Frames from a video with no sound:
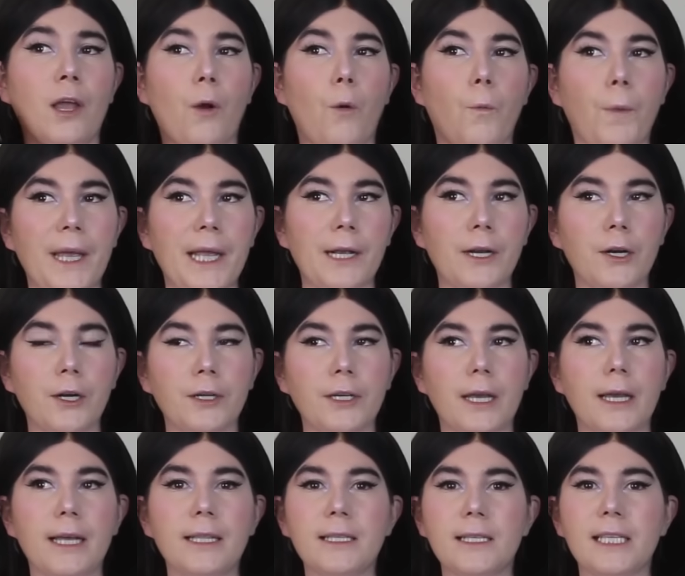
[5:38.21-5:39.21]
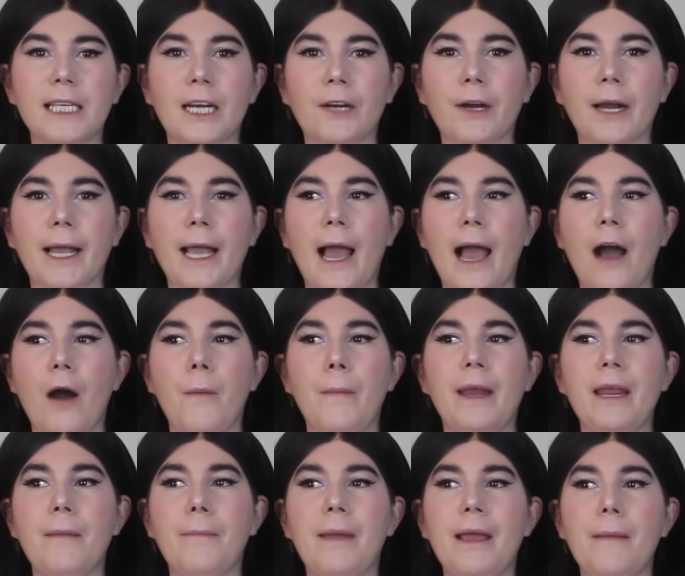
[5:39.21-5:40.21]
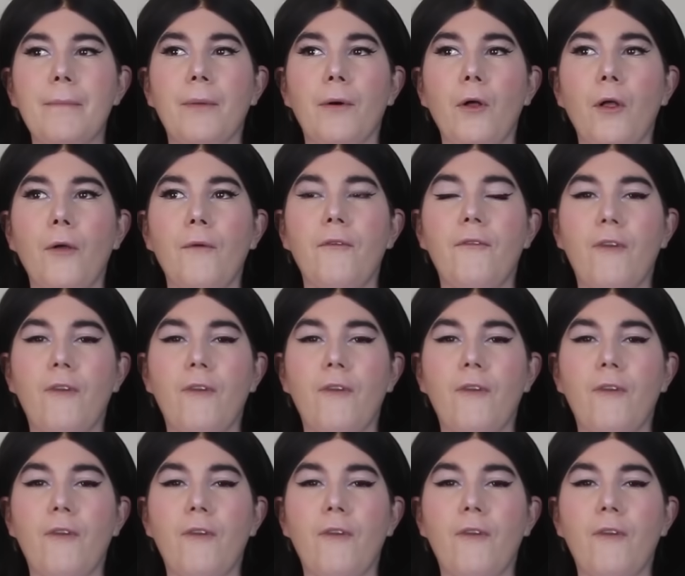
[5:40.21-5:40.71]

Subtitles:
weird considering how many people